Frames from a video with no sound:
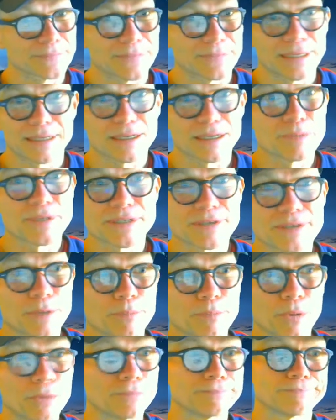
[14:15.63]
can be
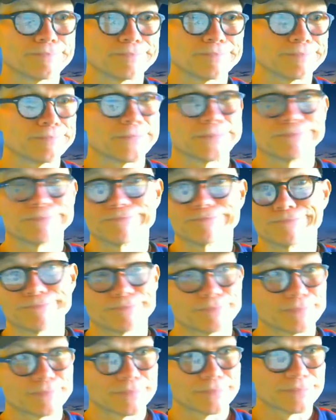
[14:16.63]
simple,
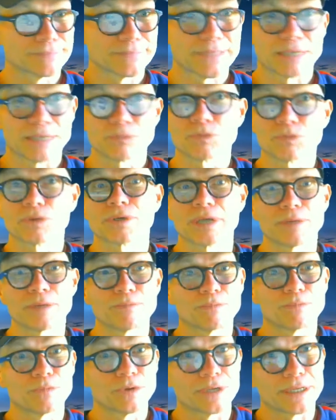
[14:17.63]
and we'll
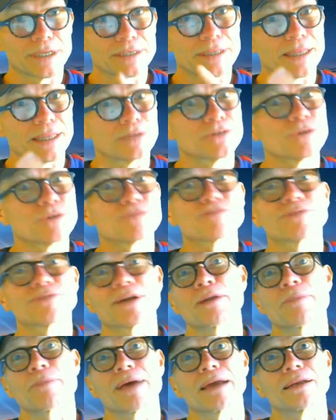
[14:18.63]
get to that. Don't fret
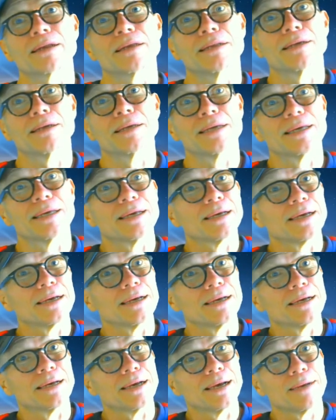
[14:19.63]
about it,
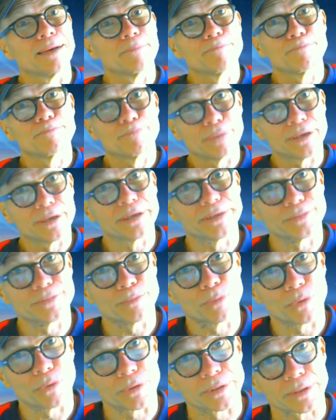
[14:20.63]
but it is
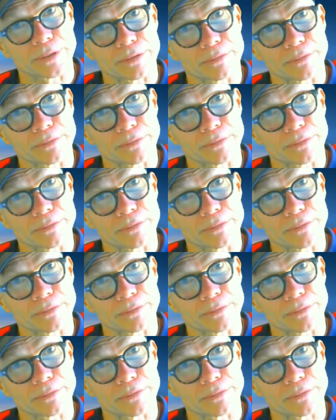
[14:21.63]
important.